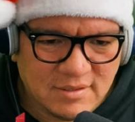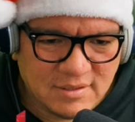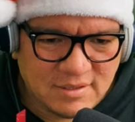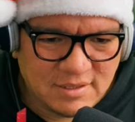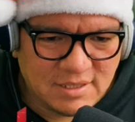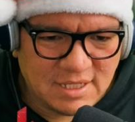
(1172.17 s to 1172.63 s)

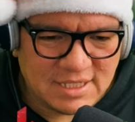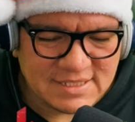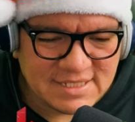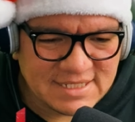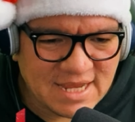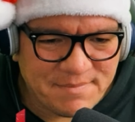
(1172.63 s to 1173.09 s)
Yeah, let's
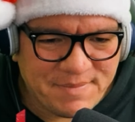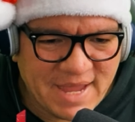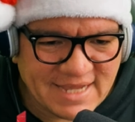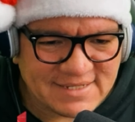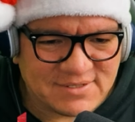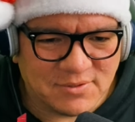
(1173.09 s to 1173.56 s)
get to that
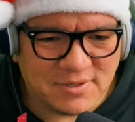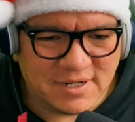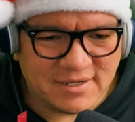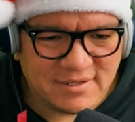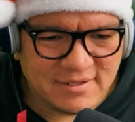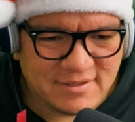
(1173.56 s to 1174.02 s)
backstory.
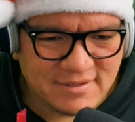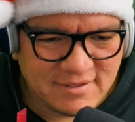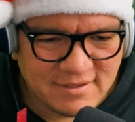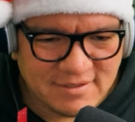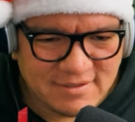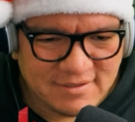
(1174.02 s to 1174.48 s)

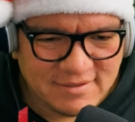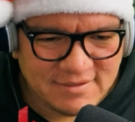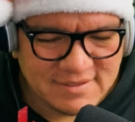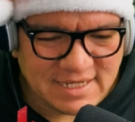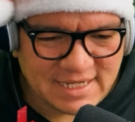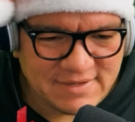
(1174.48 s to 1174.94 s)

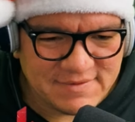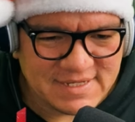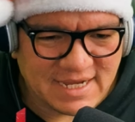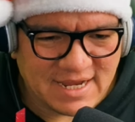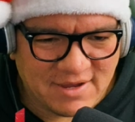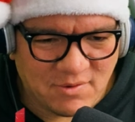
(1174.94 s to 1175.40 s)
It's like he was
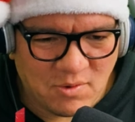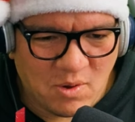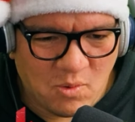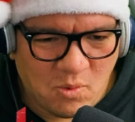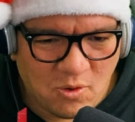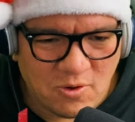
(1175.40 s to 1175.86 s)
like a
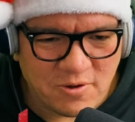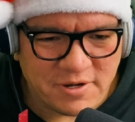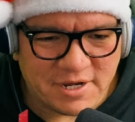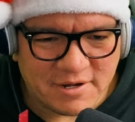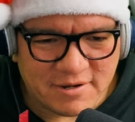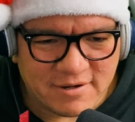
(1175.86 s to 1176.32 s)
warrior.